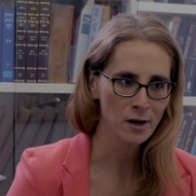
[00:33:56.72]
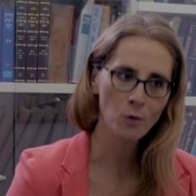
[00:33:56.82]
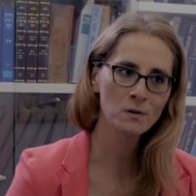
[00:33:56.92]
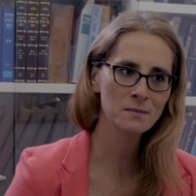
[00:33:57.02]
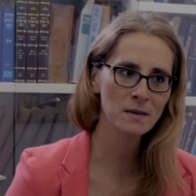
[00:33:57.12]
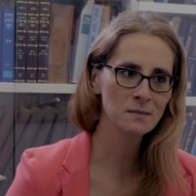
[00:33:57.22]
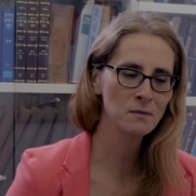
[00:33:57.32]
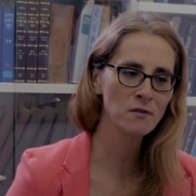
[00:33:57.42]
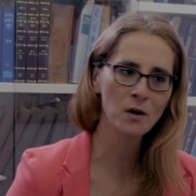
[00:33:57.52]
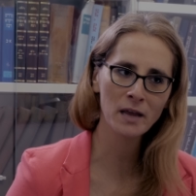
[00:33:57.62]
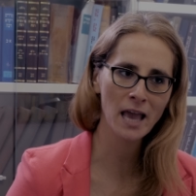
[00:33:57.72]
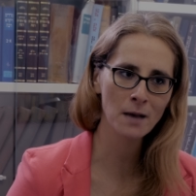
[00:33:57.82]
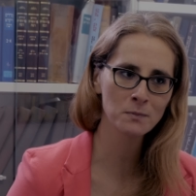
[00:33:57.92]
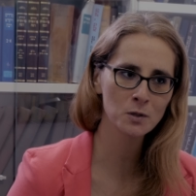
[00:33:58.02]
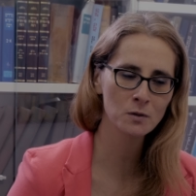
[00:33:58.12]
It always makes me very
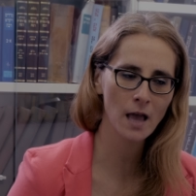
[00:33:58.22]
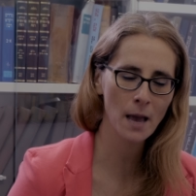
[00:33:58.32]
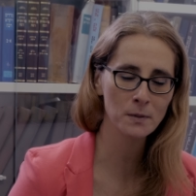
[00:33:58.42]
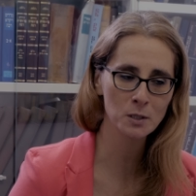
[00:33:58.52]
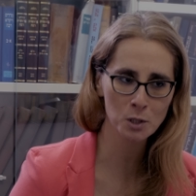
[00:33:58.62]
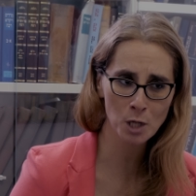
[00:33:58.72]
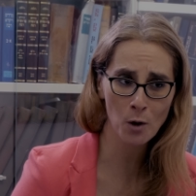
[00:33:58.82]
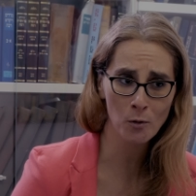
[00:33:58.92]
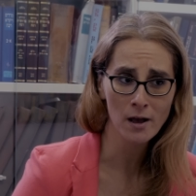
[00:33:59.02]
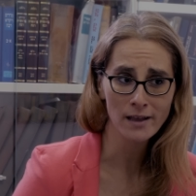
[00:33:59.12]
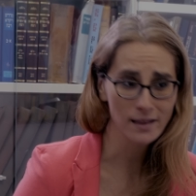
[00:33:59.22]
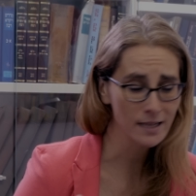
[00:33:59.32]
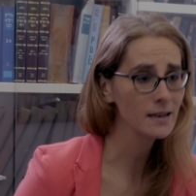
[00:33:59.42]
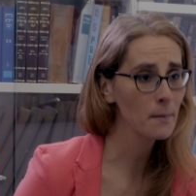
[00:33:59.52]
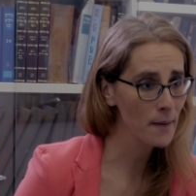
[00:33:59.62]
happy to, happy to know
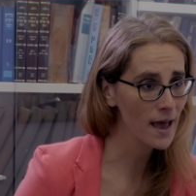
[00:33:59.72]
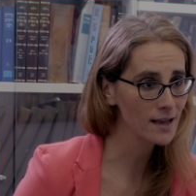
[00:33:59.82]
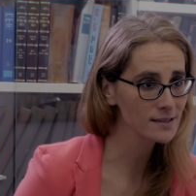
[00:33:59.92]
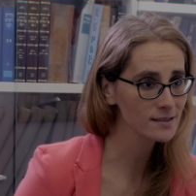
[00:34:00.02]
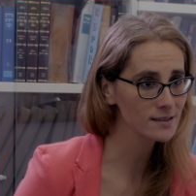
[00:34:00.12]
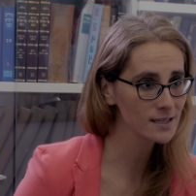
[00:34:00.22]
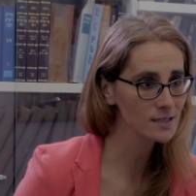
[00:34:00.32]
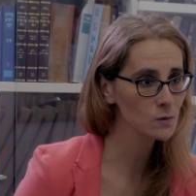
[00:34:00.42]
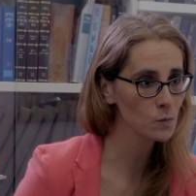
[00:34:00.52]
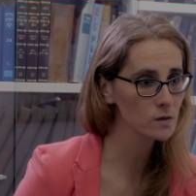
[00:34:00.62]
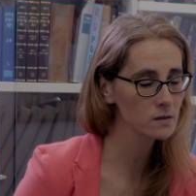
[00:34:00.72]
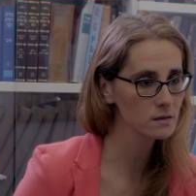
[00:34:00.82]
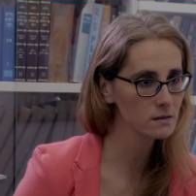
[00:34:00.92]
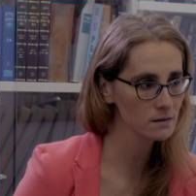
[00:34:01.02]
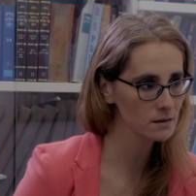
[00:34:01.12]
that in the past this
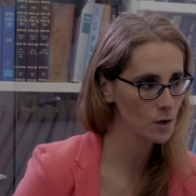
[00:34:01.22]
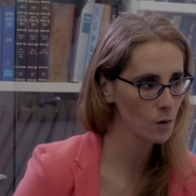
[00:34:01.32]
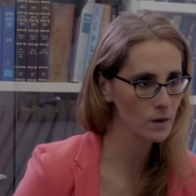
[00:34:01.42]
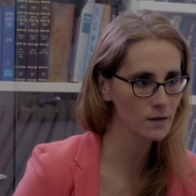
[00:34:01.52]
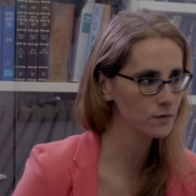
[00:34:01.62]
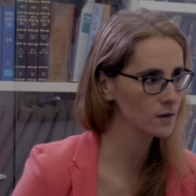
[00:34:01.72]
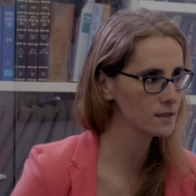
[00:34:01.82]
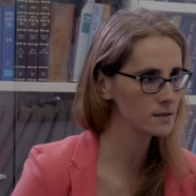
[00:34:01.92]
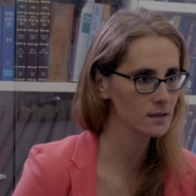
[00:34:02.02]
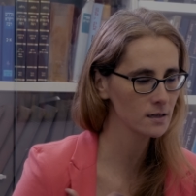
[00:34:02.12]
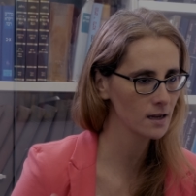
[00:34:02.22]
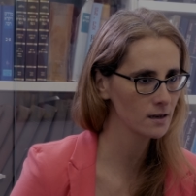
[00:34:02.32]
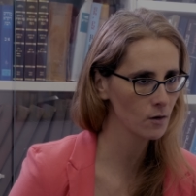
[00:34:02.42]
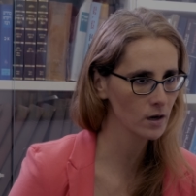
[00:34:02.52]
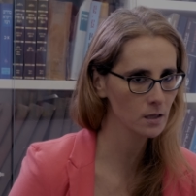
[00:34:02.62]
was you know influenced and,
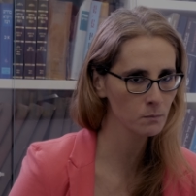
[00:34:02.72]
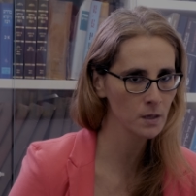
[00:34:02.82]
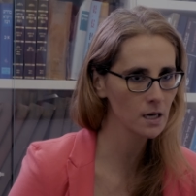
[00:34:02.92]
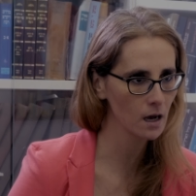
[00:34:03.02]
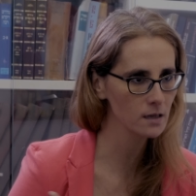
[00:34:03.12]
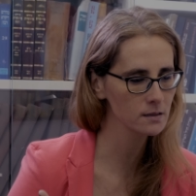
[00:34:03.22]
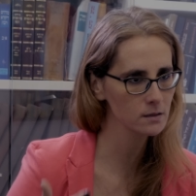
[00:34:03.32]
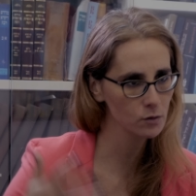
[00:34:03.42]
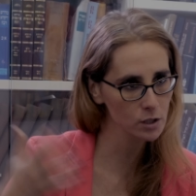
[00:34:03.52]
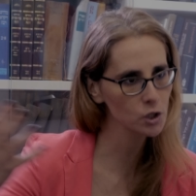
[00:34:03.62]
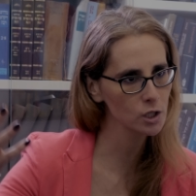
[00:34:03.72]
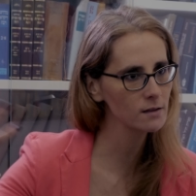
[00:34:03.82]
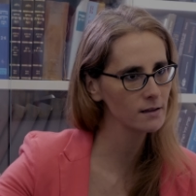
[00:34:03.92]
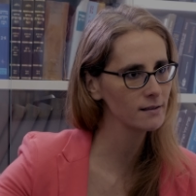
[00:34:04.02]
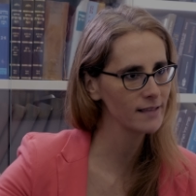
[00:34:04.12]
and directed because
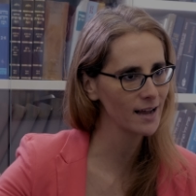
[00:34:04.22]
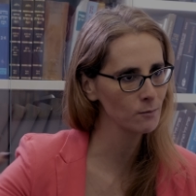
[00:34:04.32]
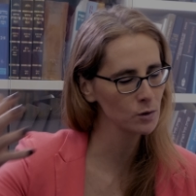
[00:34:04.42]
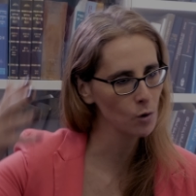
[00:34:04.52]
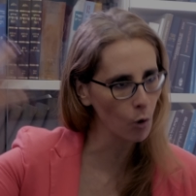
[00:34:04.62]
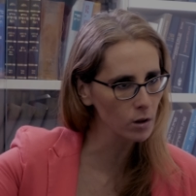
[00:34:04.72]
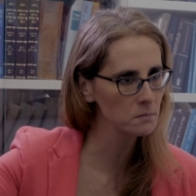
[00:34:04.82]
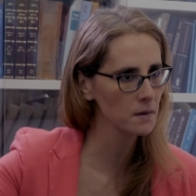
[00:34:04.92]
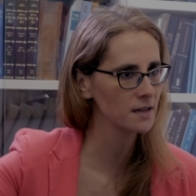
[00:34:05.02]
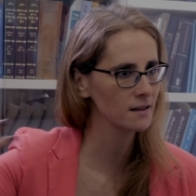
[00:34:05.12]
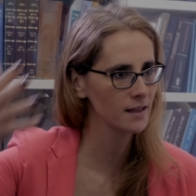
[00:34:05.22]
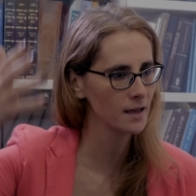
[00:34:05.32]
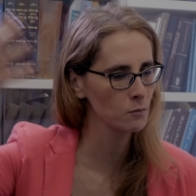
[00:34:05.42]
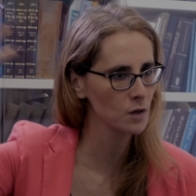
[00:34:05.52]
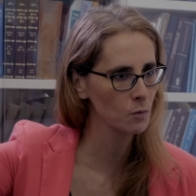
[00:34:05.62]
Christian did that with holy men and
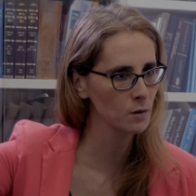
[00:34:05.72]
they, there